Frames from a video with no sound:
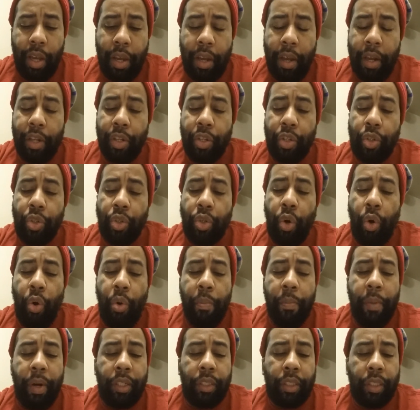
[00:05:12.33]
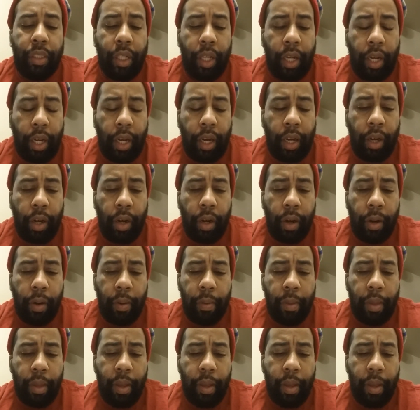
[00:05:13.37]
it is too much to hear.